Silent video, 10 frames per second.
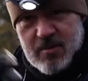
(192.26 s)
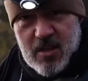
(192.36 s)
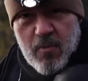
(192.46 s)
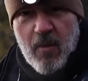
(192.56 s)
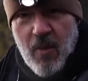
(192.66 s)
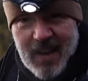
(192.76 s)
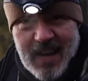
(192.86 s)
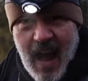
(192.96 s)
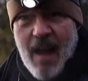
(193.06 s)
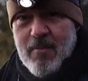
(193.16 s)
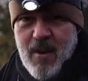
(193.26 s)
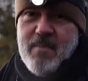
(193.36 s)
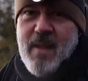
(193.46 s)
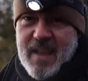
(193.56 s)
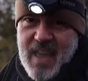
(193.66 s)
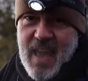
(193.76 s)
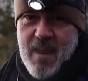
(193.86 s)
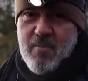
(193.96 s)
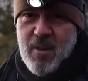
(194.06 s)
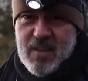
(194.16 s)
to the point where I can operate my
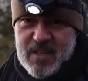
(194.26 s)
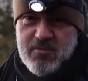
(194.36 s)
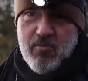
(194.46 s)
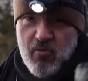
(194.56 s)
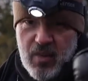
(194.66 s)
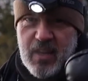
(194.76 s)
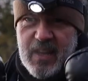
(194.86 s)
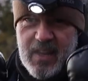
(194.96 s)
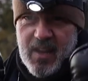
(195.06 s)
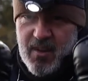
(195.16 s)
camera, and that's really,